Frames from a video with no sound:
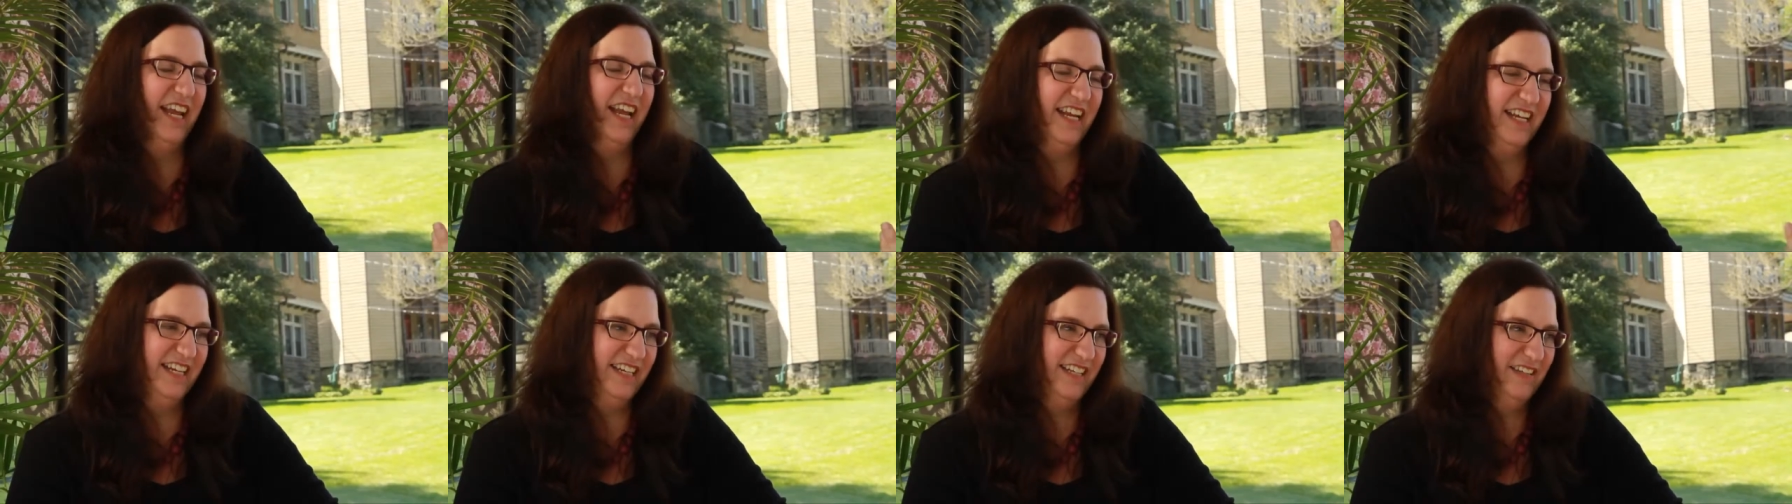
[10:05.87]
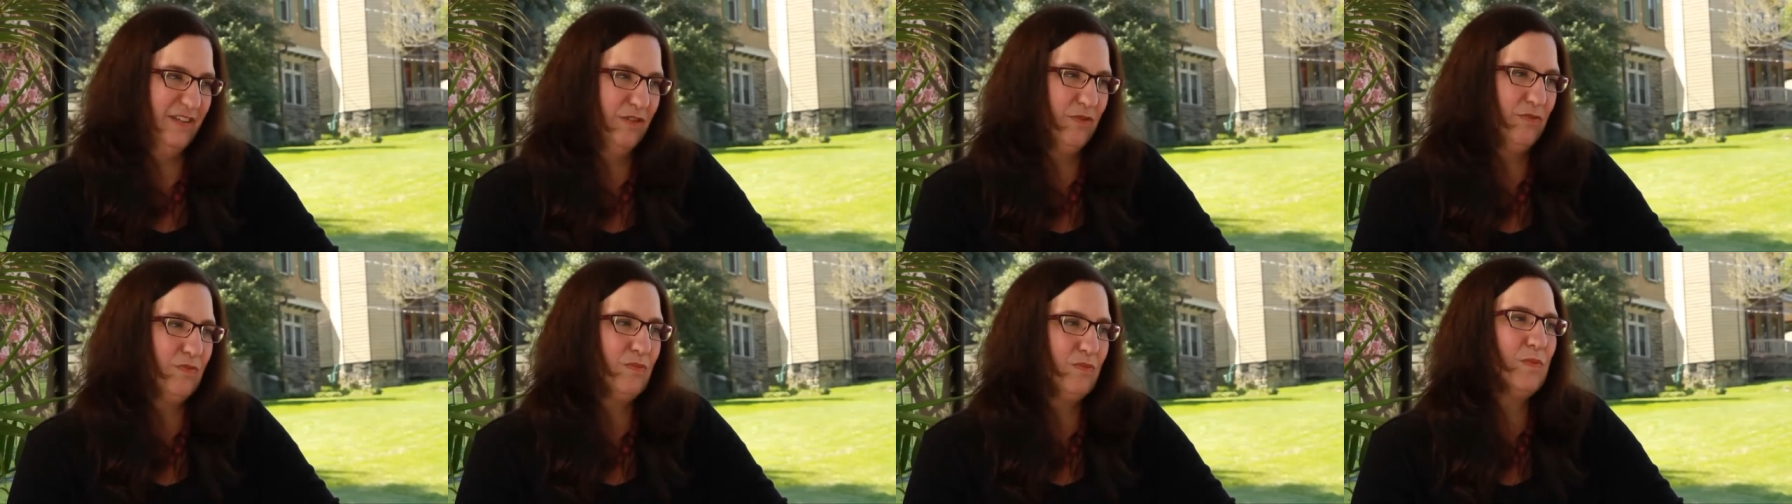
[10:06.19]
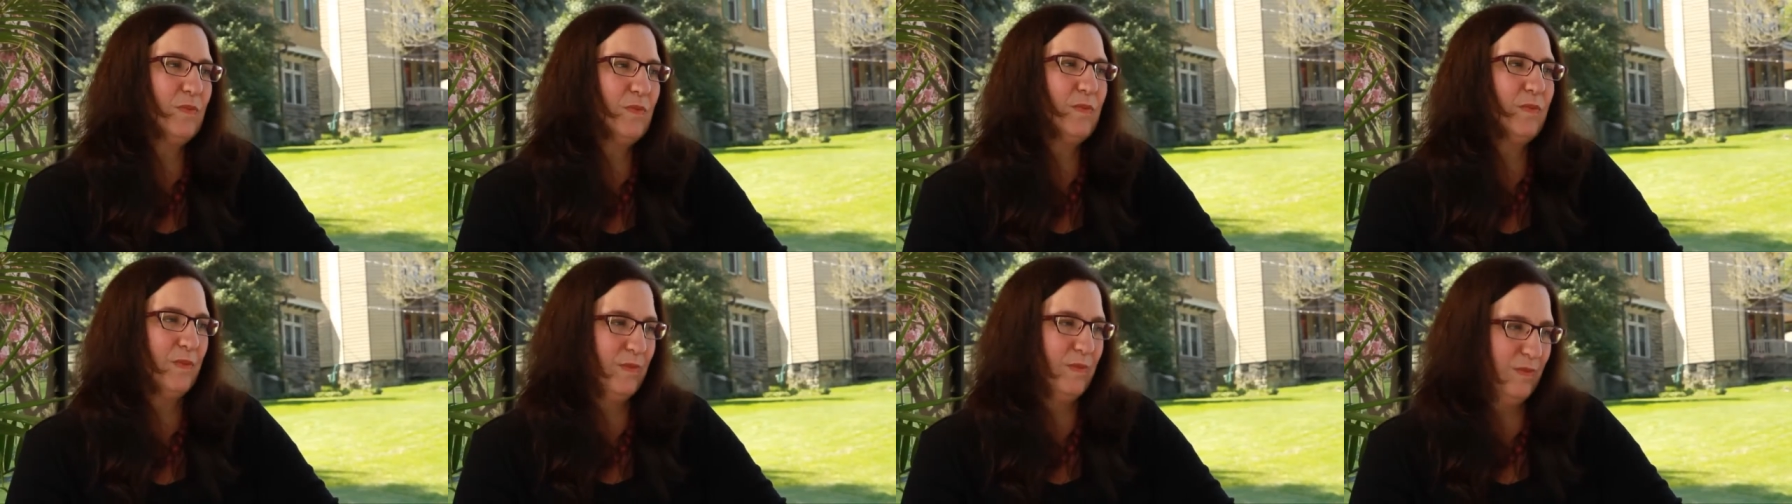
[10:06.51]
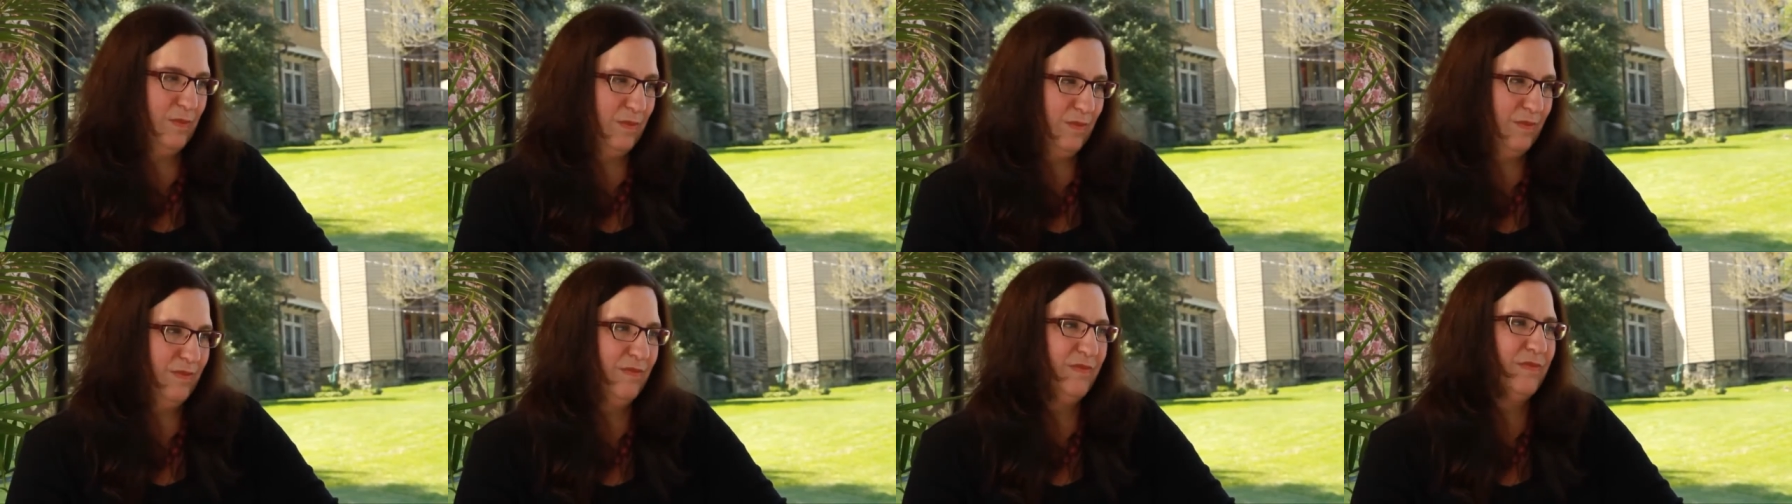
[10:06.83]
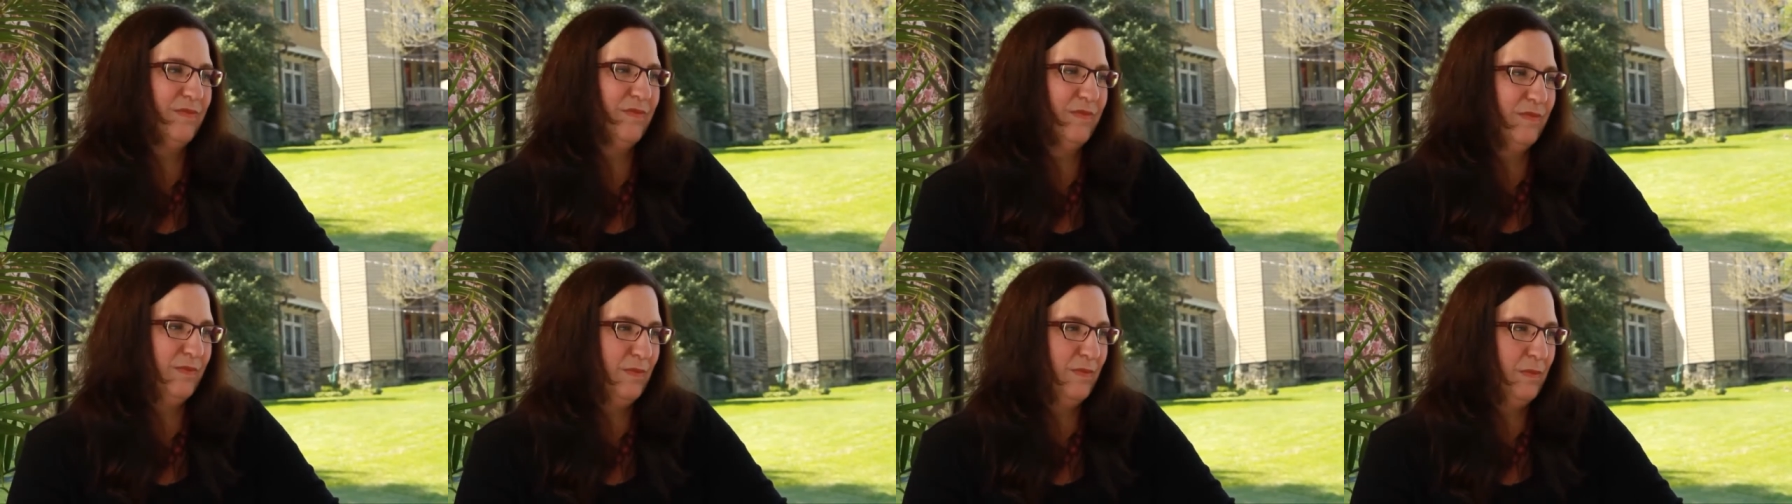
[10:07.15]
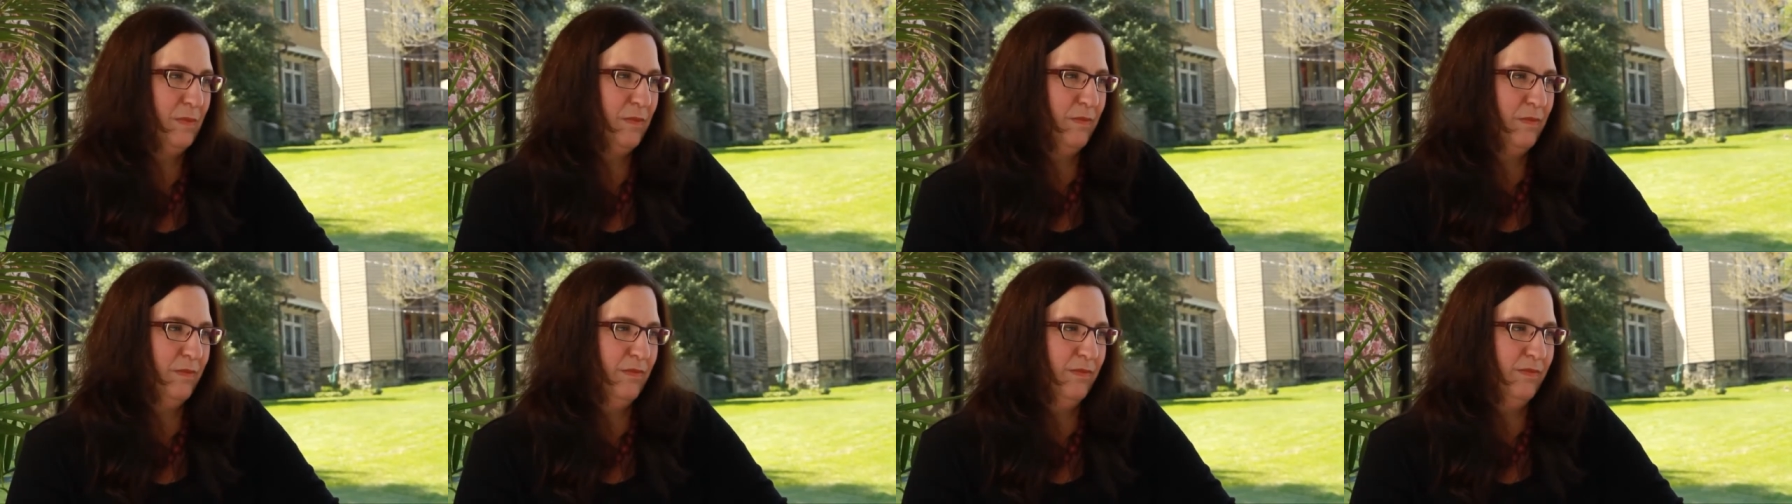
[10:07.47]
all different kinds of puppets. Mm -hmm. And how do you
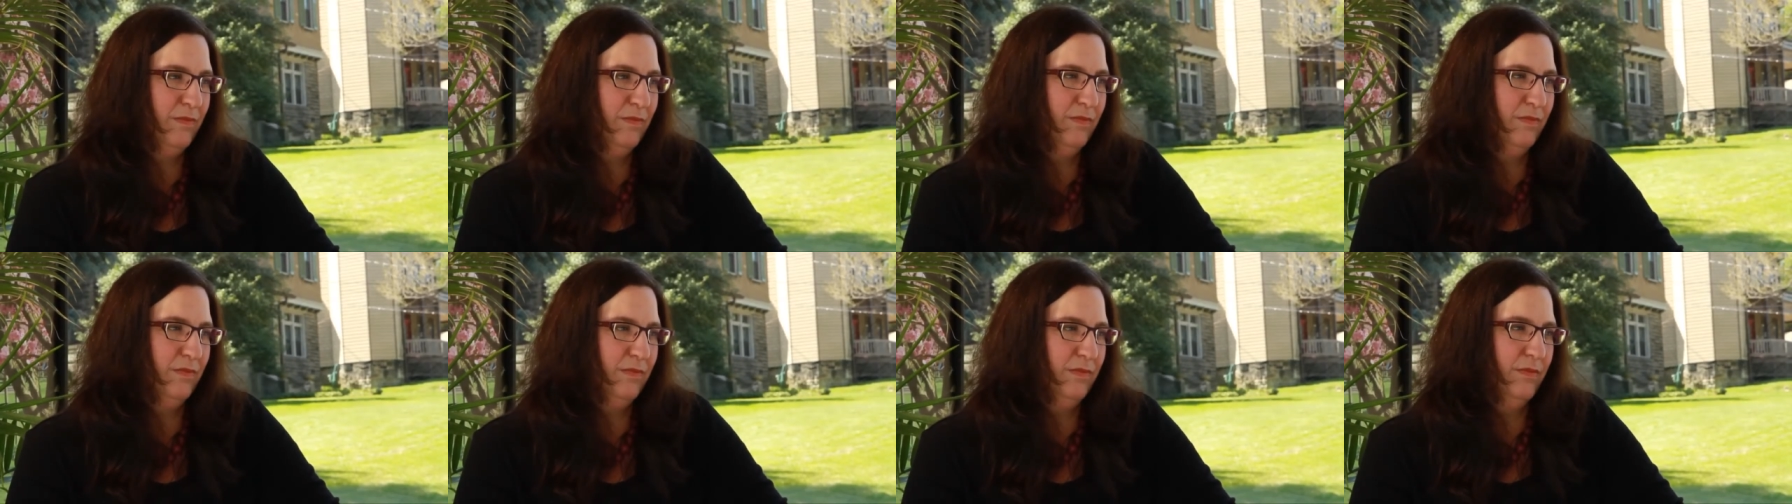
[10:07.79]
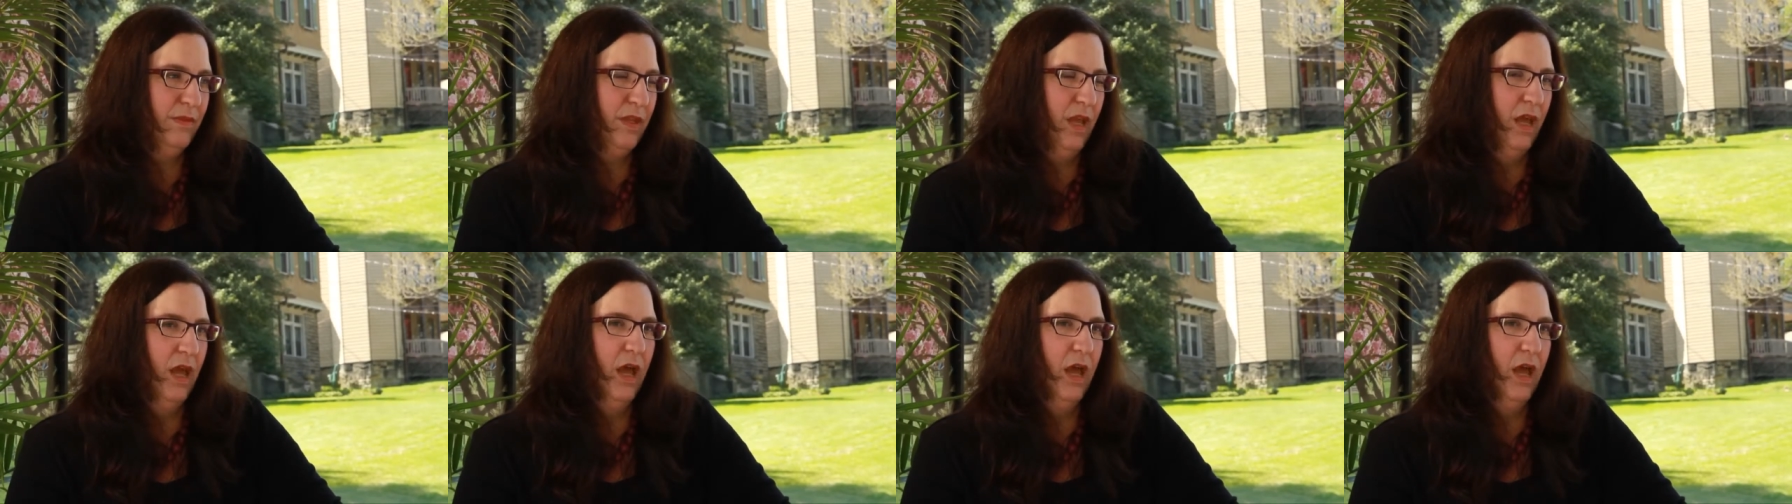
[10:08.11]
control the puppets?